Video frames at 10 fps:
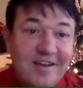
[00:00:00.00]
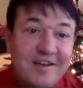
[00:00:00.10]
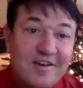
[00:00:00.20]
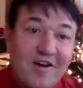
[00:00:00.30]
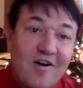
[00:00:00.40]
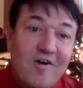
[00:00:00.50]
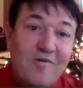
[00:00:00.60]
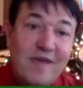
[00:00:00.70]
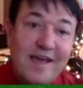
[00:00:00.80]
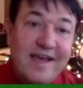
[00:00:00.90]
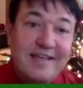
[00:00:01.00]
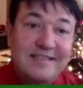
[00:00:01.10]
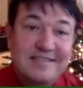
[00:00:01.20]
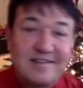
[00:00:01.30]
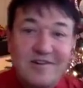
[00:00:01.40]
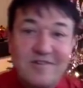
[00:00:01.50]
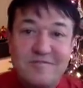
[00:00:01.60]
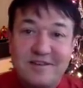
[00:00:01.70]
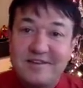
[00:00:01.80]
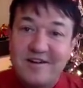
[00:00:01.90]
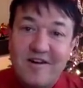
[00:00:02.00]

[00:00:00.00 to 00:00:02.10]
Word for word: in all ways and all in